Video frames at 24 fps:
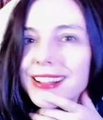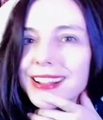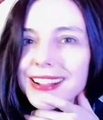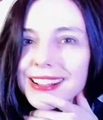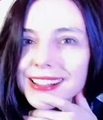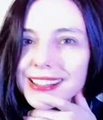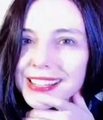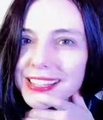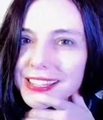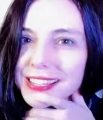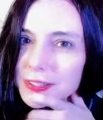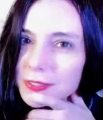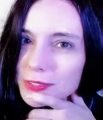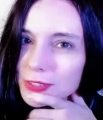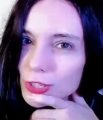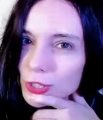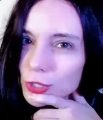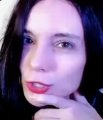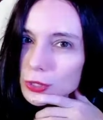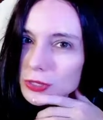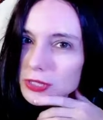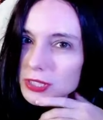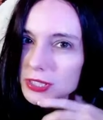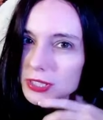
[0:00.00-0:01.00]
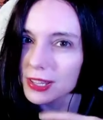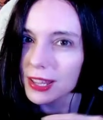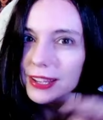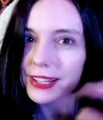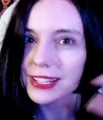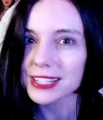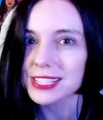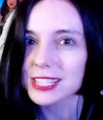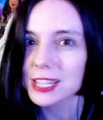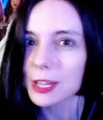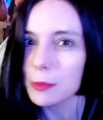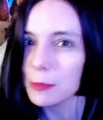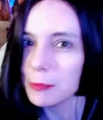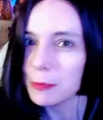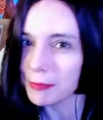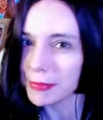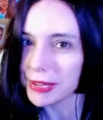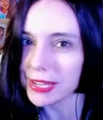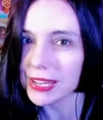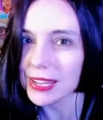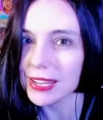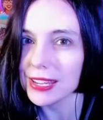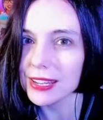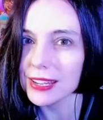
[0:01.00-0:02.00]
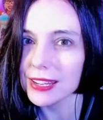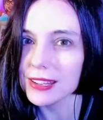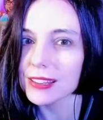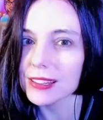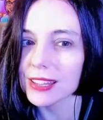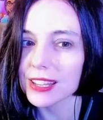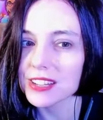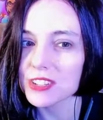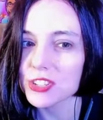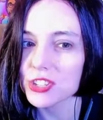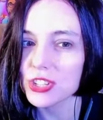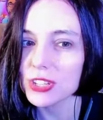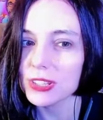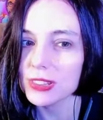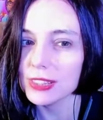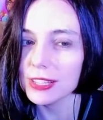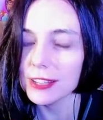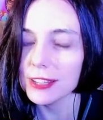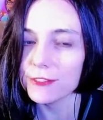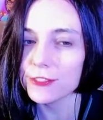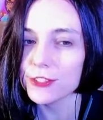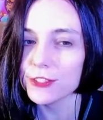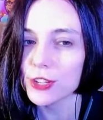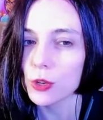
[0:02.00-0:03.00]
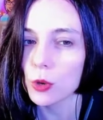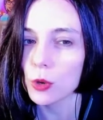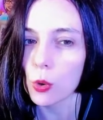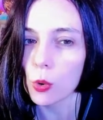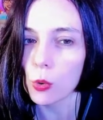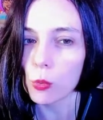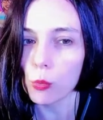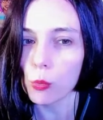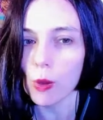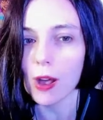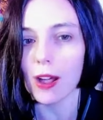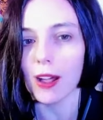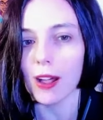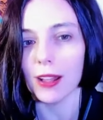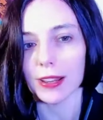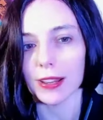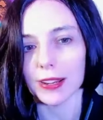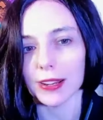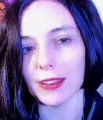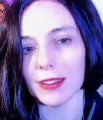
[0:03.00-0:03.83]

it looked like to me like she lifted Quan,